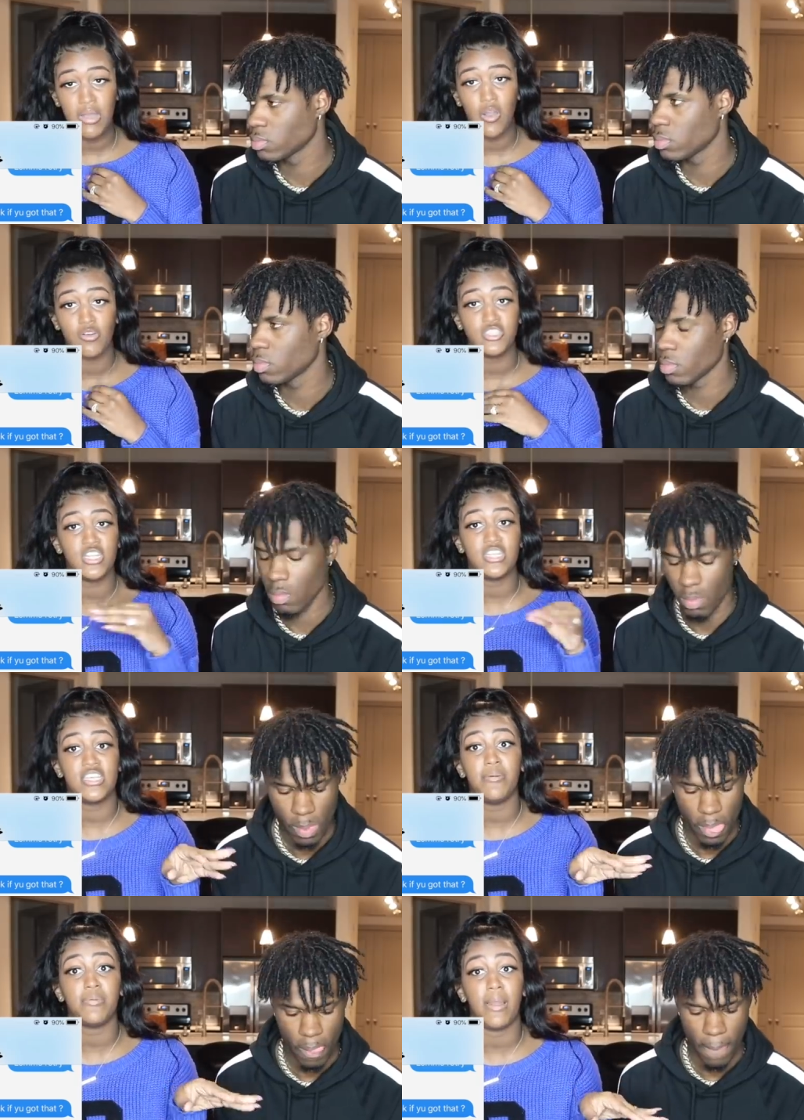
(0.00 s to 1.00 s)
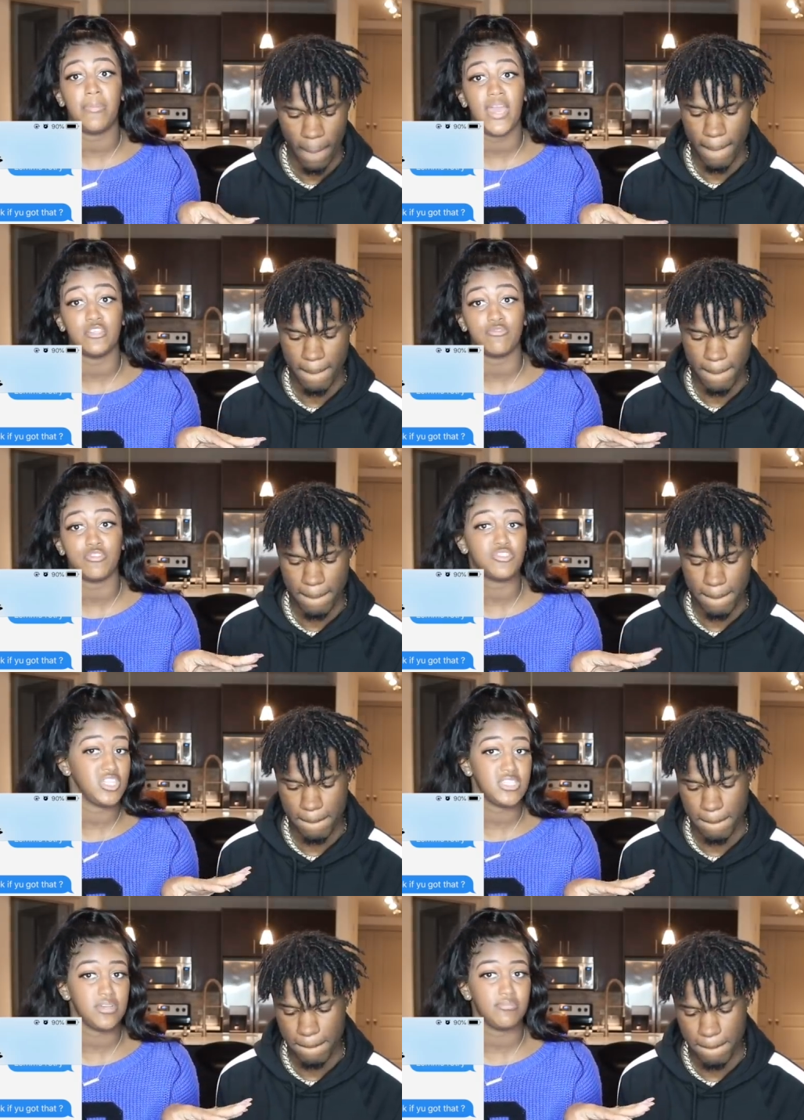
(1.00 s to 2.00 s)
Speaker 1: about, she didn't tell me my password. She
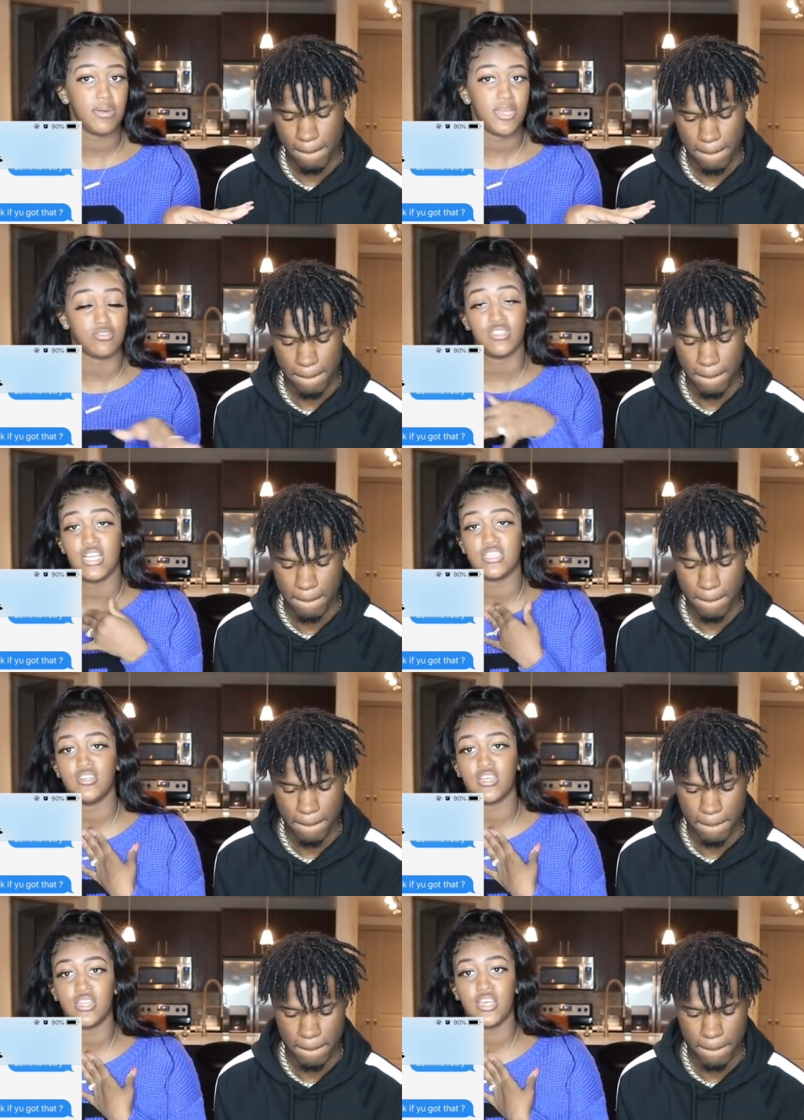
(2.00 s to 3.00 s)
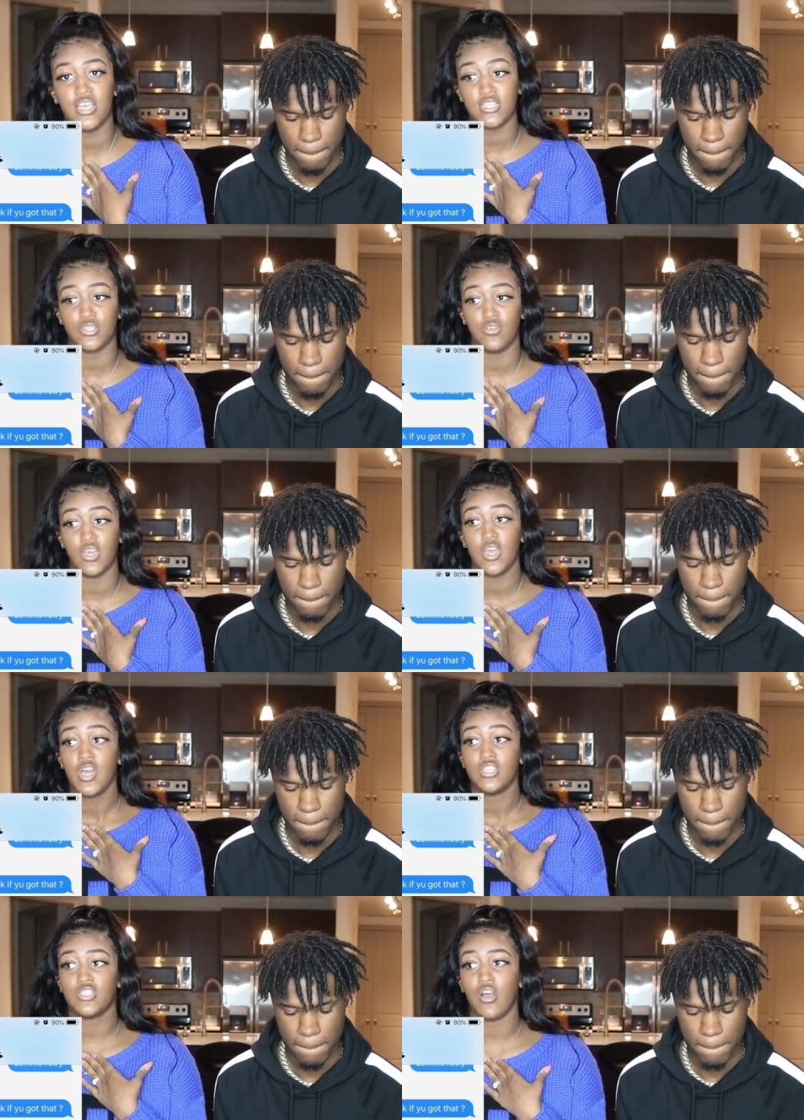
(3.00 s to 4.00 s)
didn't tell me my password because I still couldn't get into it.
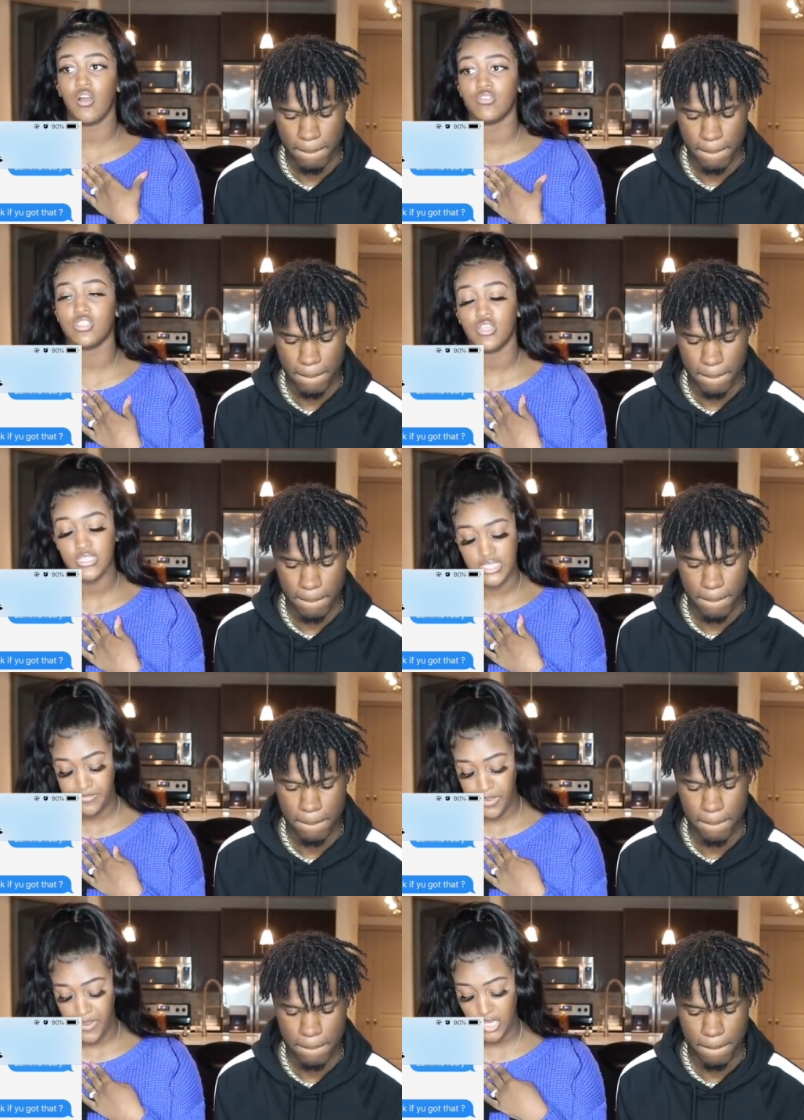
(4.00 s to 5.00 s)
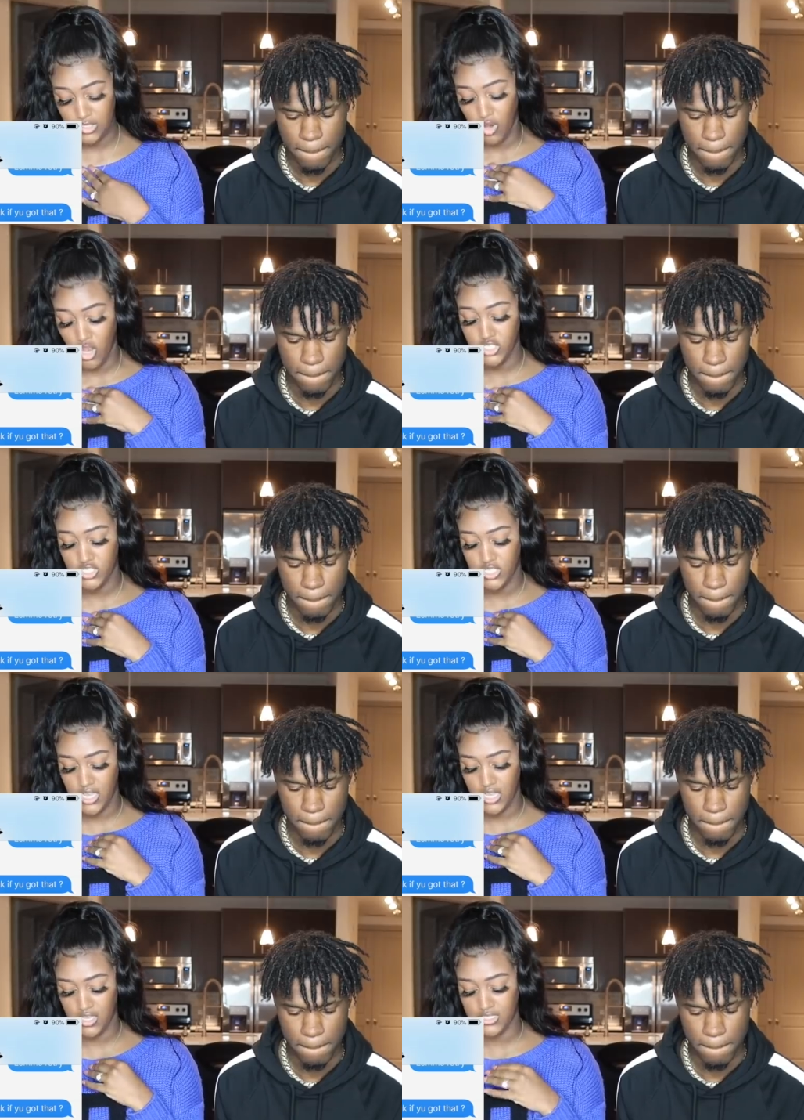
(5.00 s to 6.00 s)
So she didn't tell me my password. All she
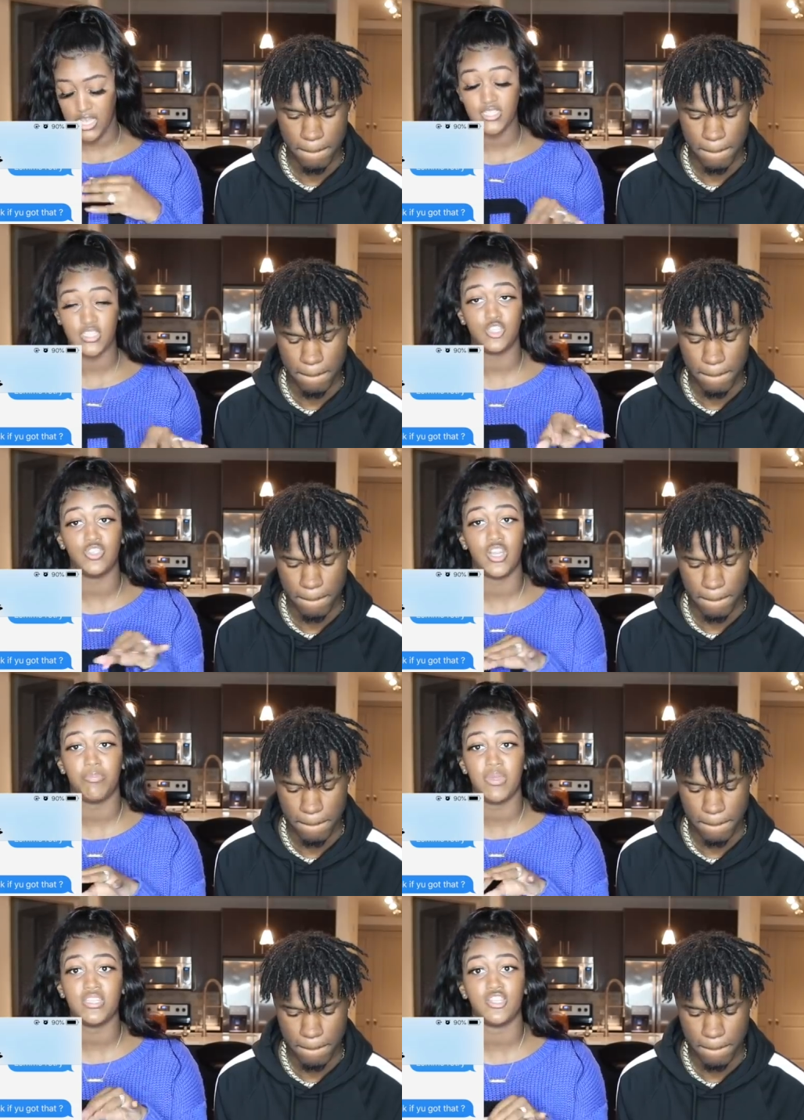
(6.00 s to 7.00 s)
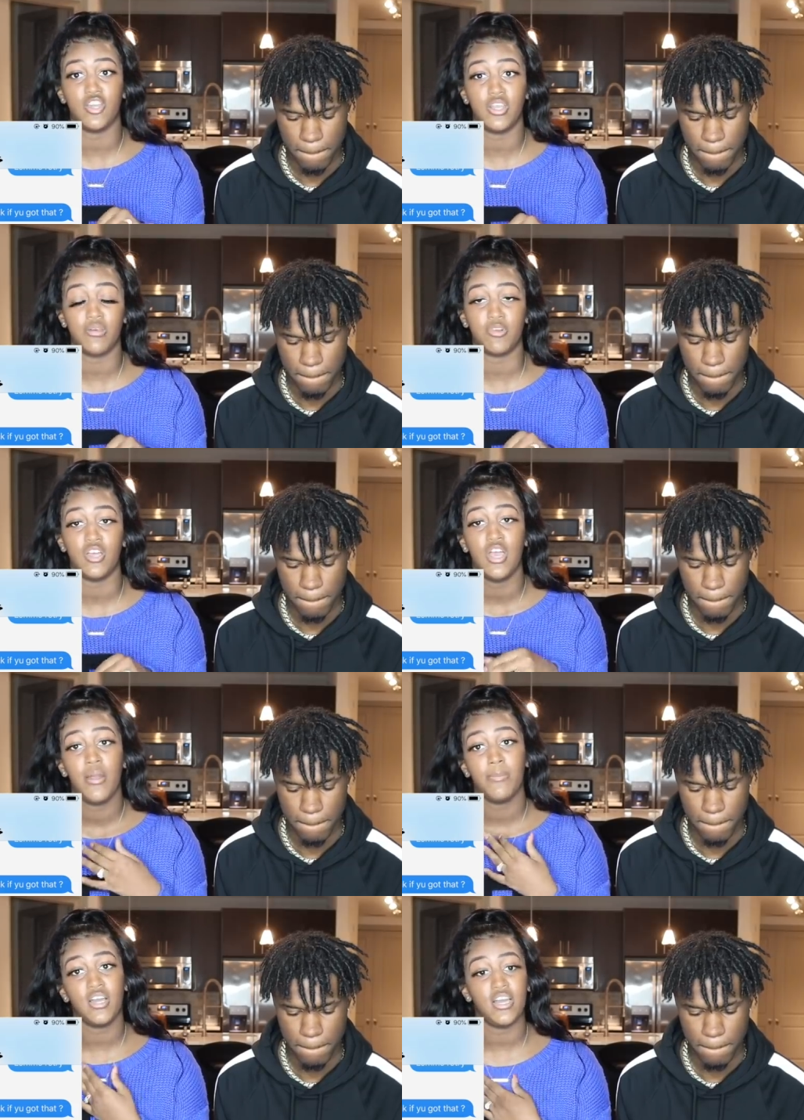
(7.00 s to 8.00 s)
said is, I said, did you get a pin to your number?
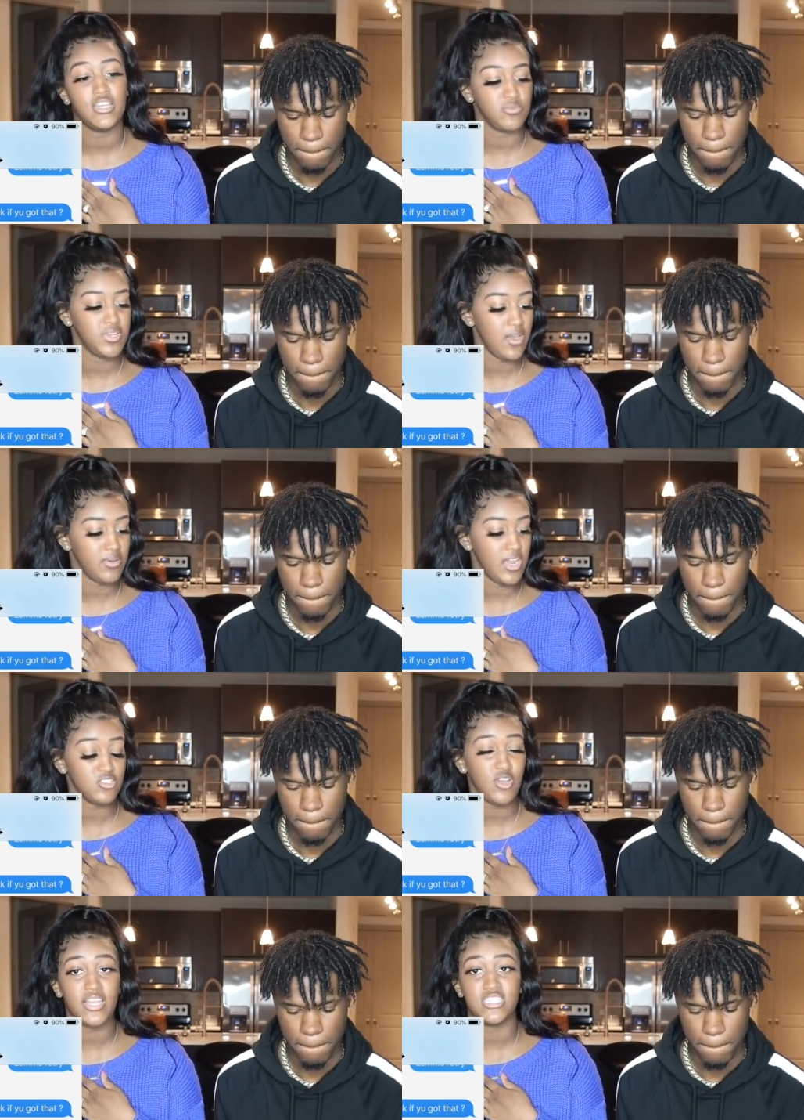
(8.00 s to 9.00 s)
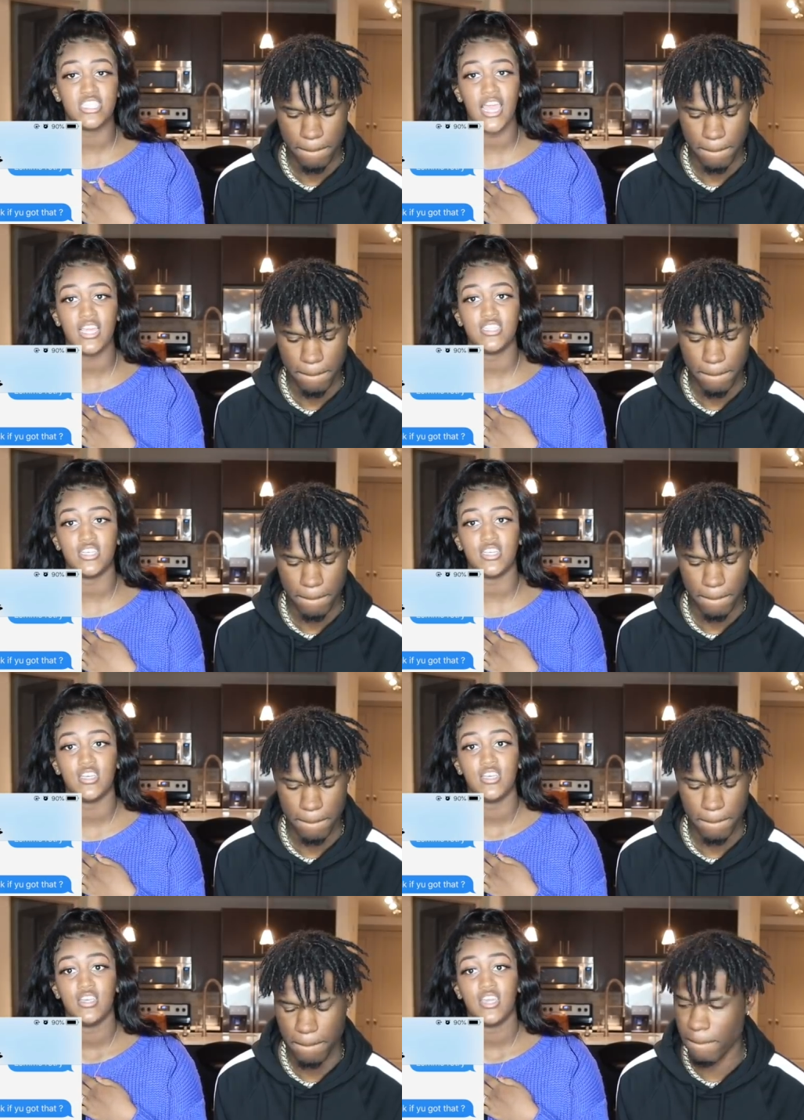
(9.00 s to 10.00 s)
Because when that, when I tried to change it,